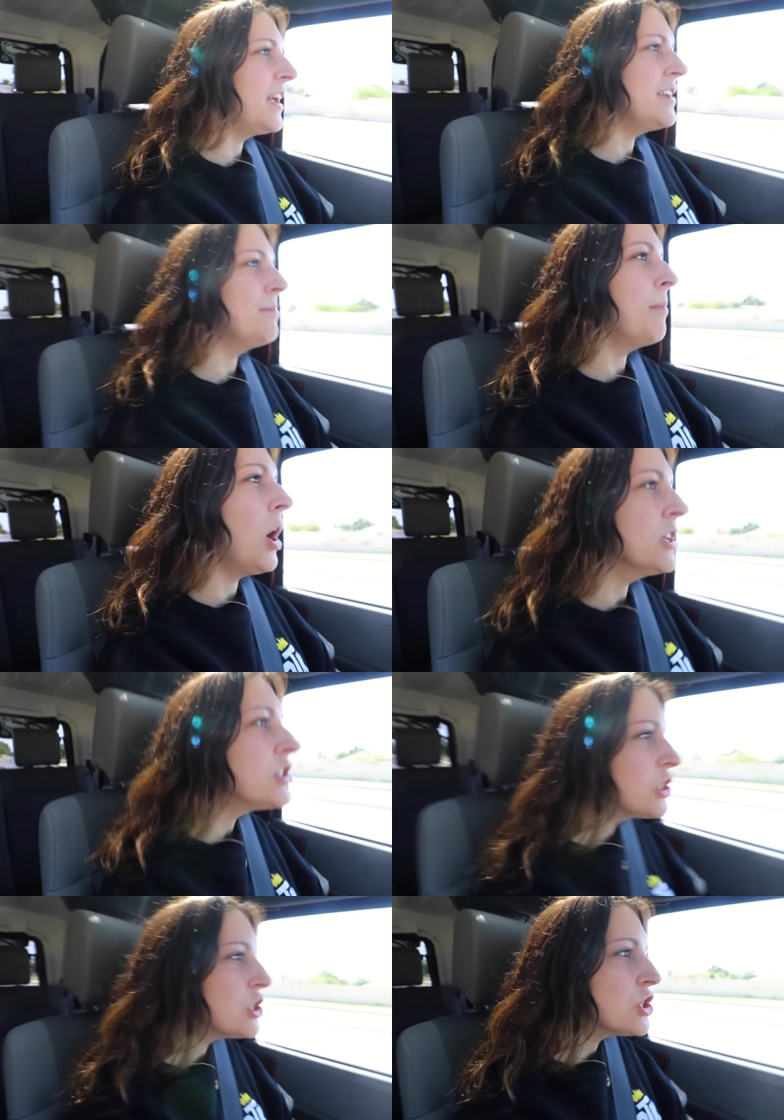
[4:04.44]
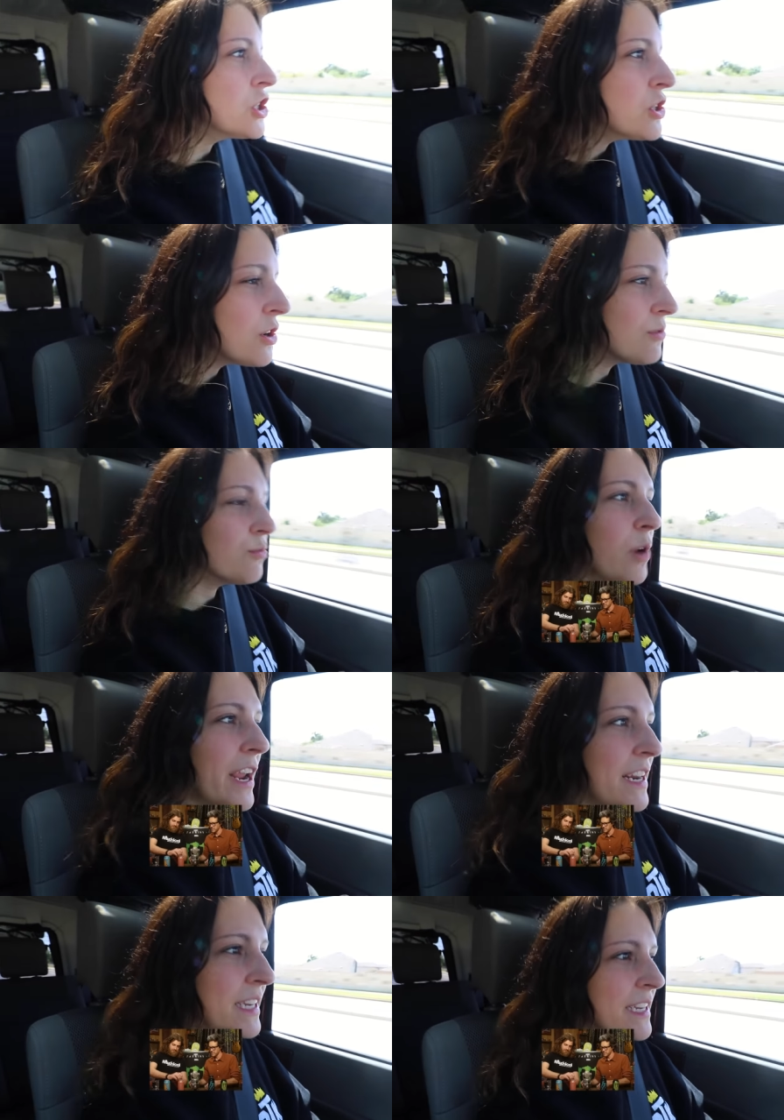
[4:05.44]
a monster
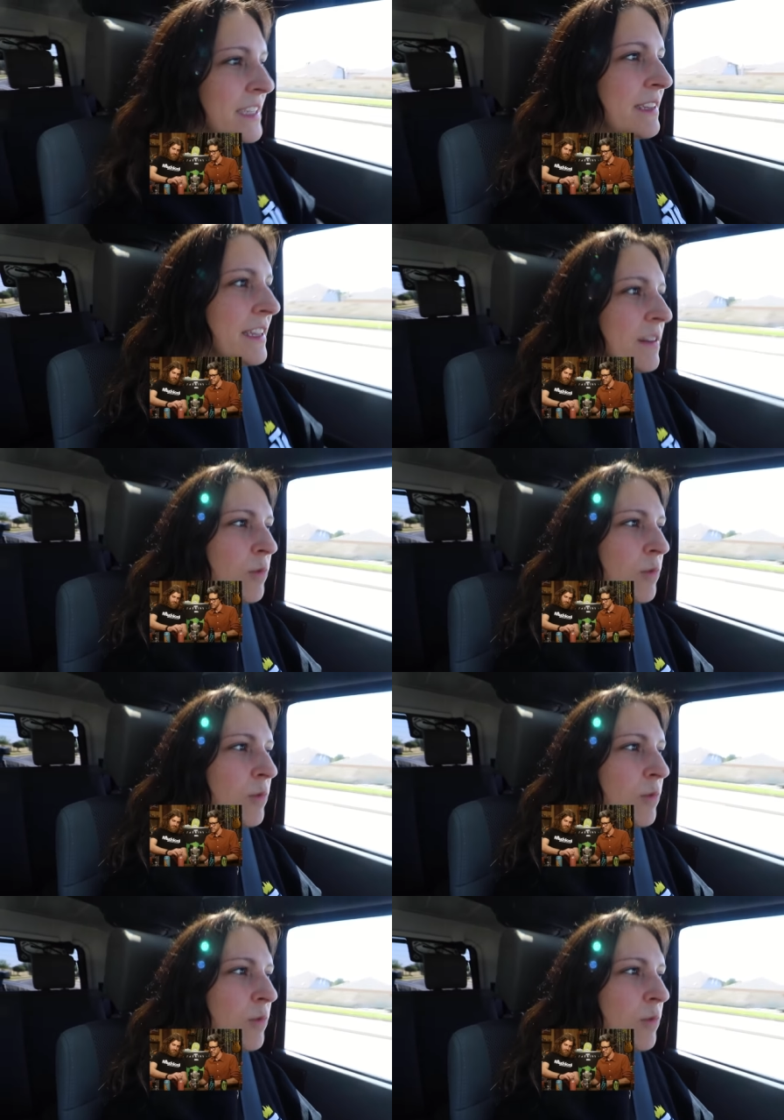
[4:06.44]
rating, like the